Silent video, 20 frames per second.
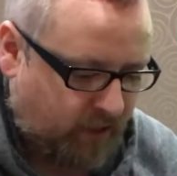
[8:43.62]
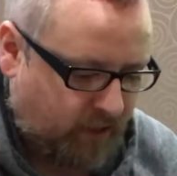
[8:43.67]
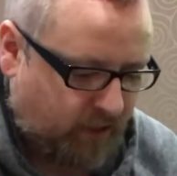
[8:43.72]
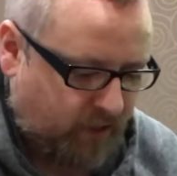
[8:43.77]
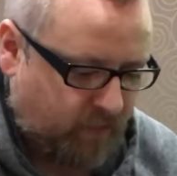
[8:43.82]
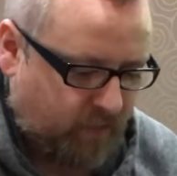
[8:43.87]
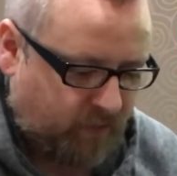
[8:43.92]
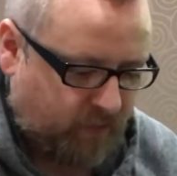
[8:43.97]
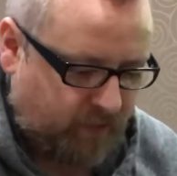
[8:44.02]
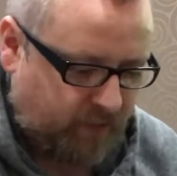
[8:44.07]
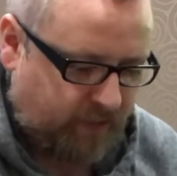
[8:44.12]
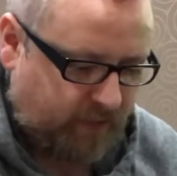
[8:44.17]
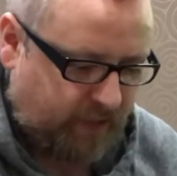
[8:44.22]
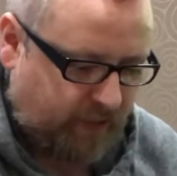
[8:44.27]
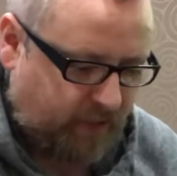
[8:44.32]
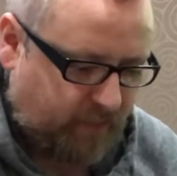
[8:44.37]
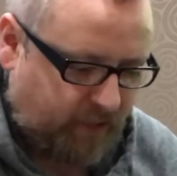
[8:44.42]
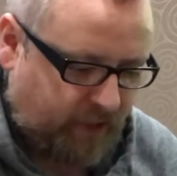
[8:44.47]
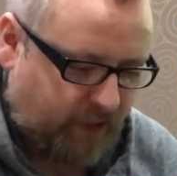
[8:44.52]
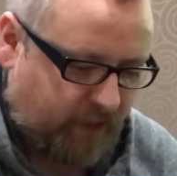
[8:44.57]
But that'll
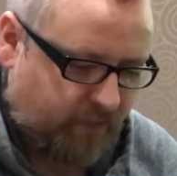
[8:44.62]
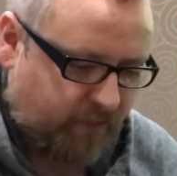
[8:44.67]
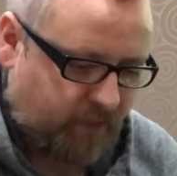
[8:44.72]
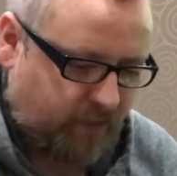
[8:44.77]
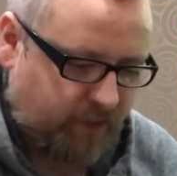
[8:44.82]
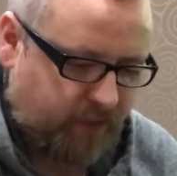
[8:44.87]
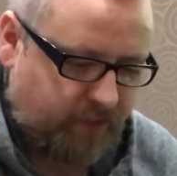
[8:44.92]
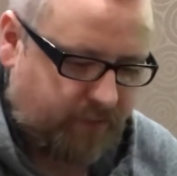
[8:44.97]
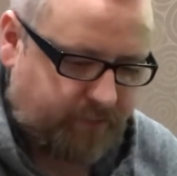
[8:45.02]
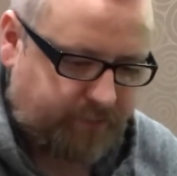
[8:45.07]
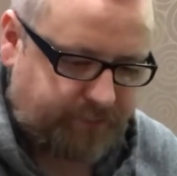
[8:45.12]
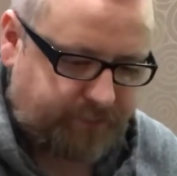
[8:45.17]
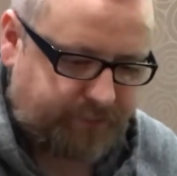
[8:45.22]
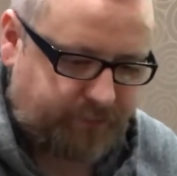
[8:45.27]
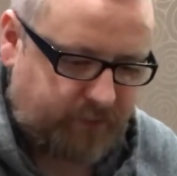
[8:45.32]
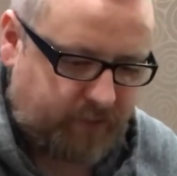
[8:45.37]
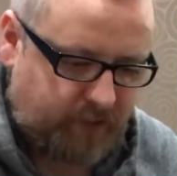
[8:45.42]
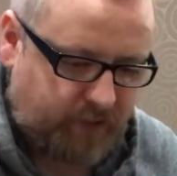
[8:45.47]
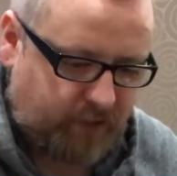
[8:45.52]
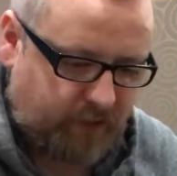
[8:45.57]
be getting run
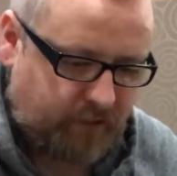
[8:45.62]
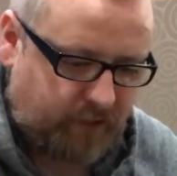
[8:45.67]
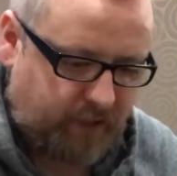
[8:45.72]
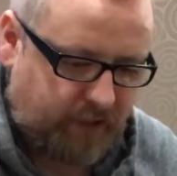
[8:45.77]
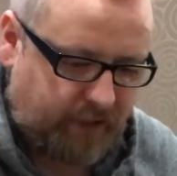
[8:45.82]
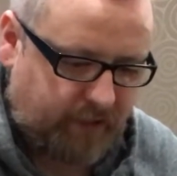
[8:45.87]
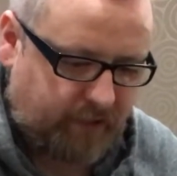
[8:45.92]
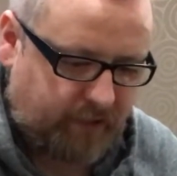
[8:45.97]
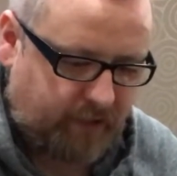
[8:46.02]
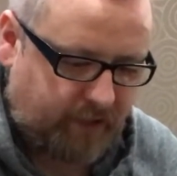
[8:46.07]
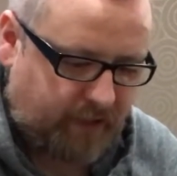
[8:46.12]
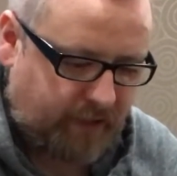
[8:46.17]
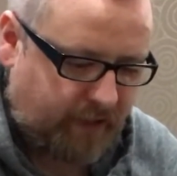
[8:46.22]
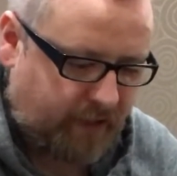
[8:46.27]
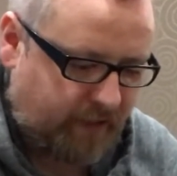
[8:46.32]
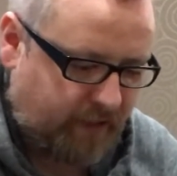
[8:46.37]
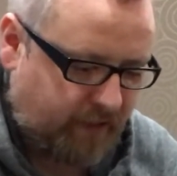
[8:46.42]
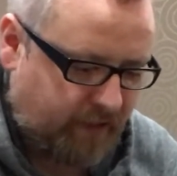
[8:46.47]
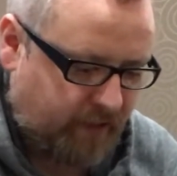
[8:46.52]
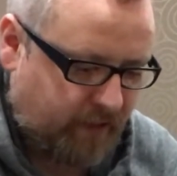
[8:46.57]
down the length of the
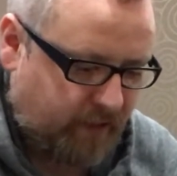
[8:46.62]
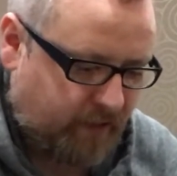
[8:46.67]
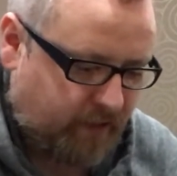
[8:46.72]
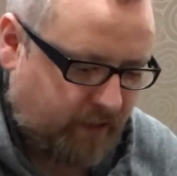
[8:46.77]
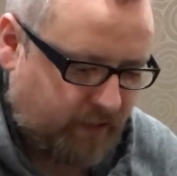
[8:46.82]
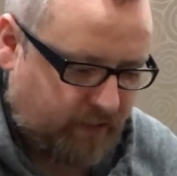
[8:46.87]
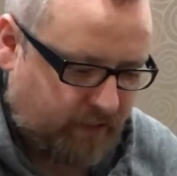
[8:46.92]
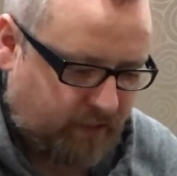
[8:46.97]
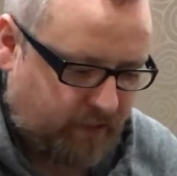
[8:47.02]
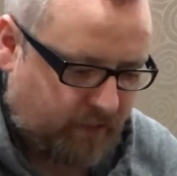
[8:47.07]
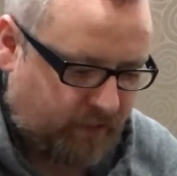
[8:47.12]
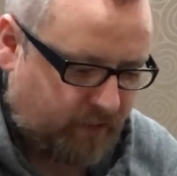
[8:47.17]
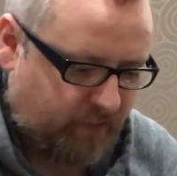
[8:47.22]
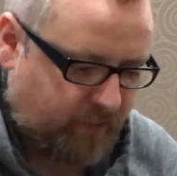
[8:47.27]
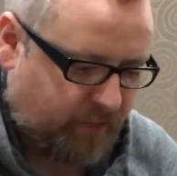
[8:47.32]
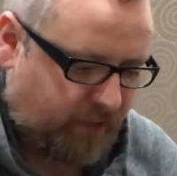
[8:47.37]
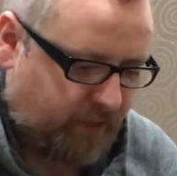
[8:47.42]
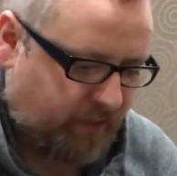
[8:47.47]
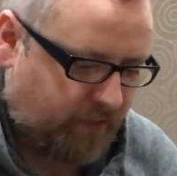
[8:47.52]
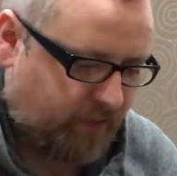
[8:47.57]
car. Your
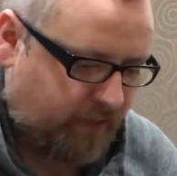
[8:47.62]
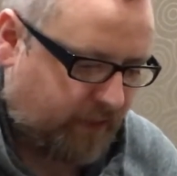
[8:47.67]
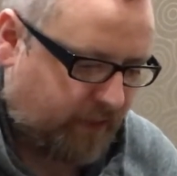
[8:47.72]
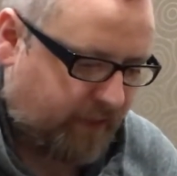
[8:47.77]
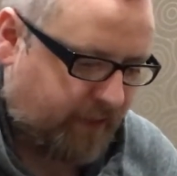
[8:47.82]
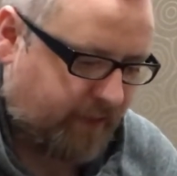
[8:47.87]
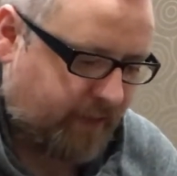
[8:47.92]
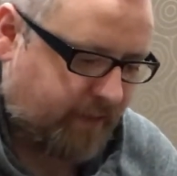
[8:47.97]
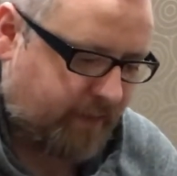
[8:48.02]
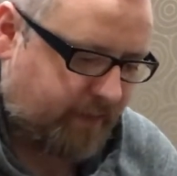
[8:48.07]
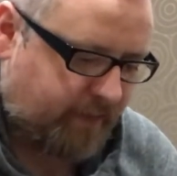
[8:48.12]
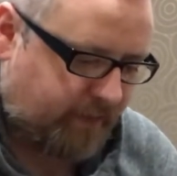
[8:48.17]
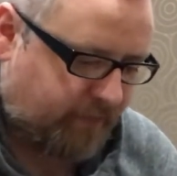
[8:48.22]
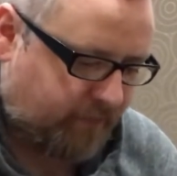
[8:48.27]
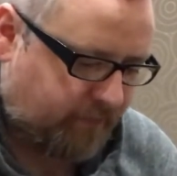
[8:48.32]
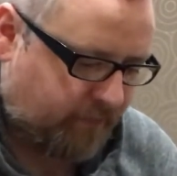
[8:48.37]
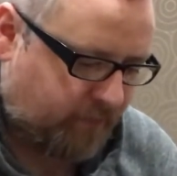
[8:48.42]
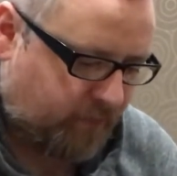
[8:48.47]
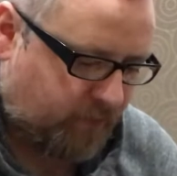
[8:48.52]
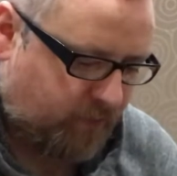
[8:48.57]
power guys,
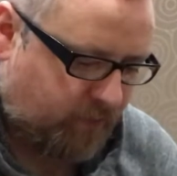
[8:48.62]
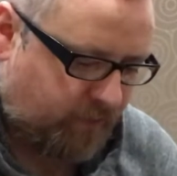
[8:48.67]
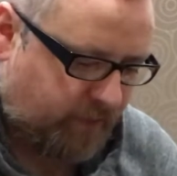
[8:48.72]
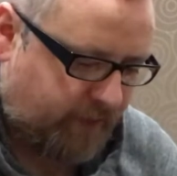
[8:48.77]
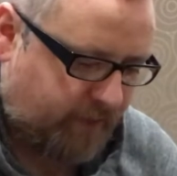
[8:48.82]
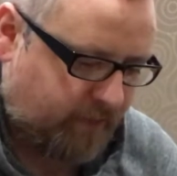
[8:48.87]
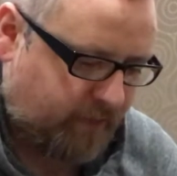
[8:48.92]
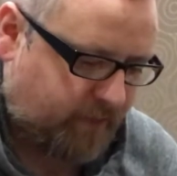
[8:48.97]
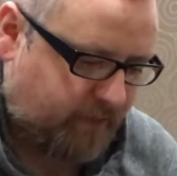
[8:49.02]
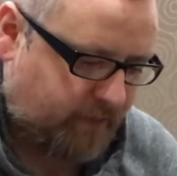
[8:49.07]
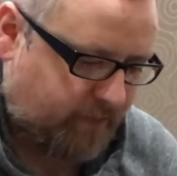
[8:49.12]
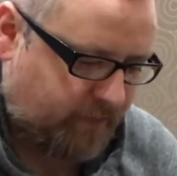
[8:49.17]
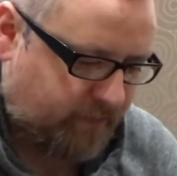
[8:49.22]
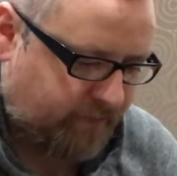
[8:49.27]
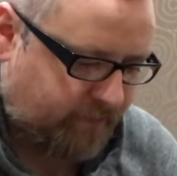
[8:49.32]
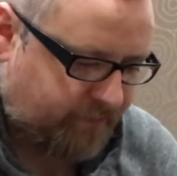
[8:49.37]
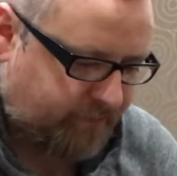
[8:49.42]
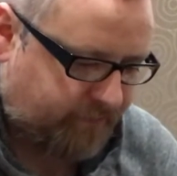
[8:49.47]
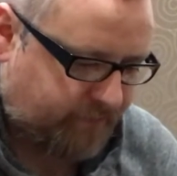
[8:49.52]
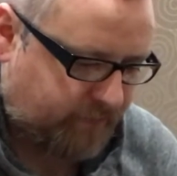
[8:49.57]
remote wire to,
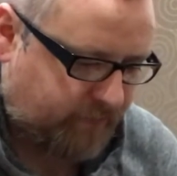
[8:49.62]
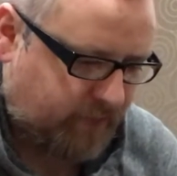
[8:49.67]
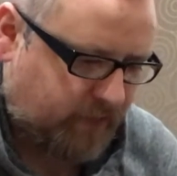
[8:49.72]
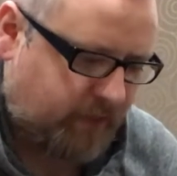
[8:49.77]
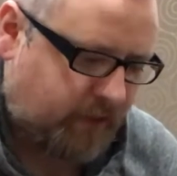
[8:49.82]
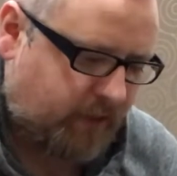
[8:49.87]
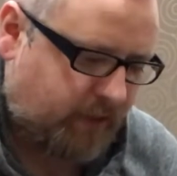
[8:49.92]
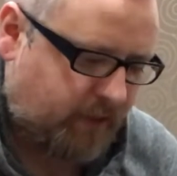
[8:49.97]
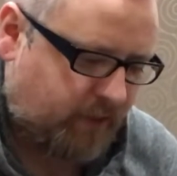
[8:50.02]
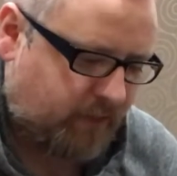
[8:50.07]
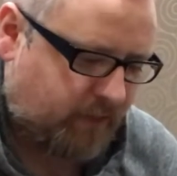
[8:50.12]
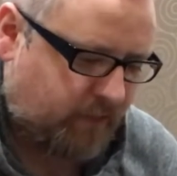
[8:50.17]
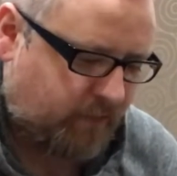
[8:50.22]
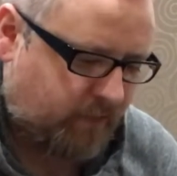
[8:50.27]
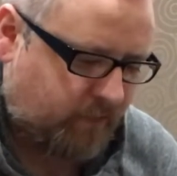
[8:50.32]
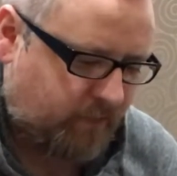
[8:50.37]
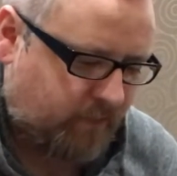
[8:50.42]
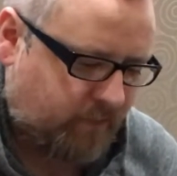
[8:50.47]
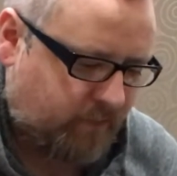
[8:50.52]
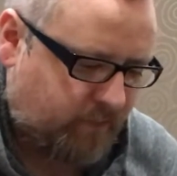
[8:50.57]
I think that's,
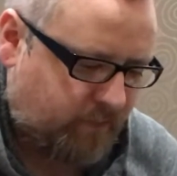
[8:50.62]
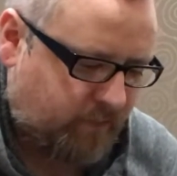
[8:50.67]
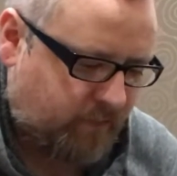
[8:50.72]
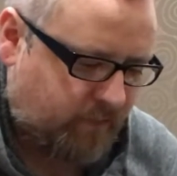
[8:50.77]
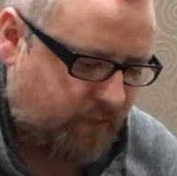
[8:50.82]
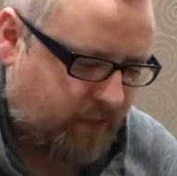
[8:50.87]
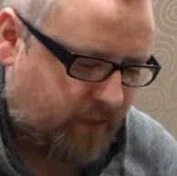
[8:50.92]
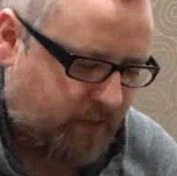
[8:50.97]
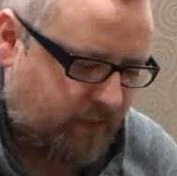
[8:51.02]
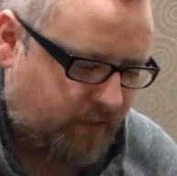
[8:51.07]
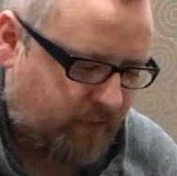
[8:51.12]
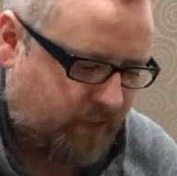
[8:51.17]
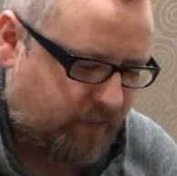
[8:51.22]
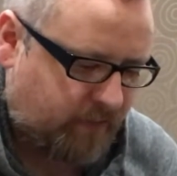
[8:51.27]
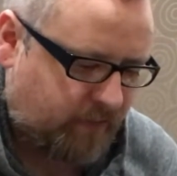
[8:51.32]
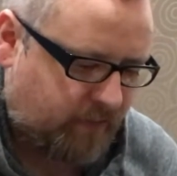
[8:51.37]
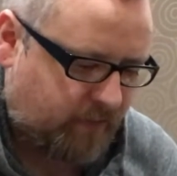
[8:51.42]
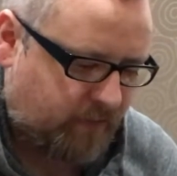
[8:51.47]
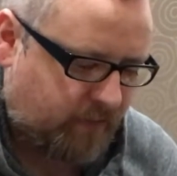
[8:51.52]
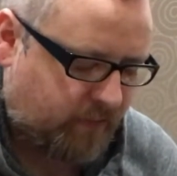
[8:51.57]
yeah, it says it
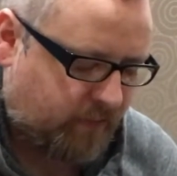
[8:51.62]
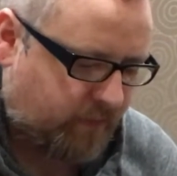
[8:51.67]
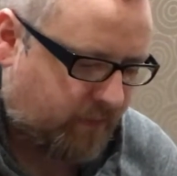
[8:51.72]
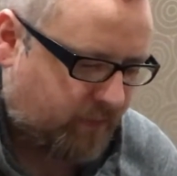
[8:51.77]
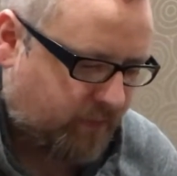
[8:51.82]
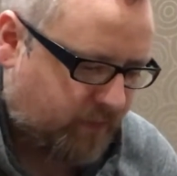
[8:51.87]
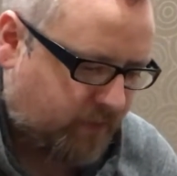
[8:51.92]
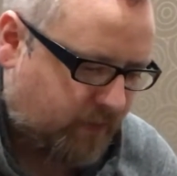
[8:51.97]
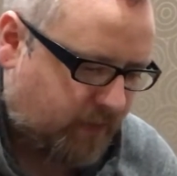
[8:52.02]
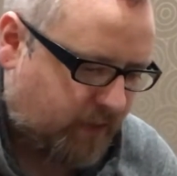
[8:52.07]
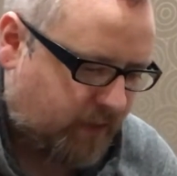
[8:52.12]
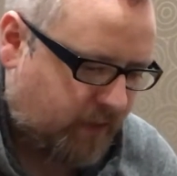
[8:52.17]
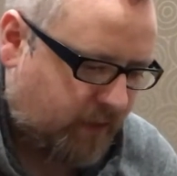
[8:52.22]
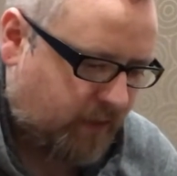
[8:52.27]
there, it's fused, yeah.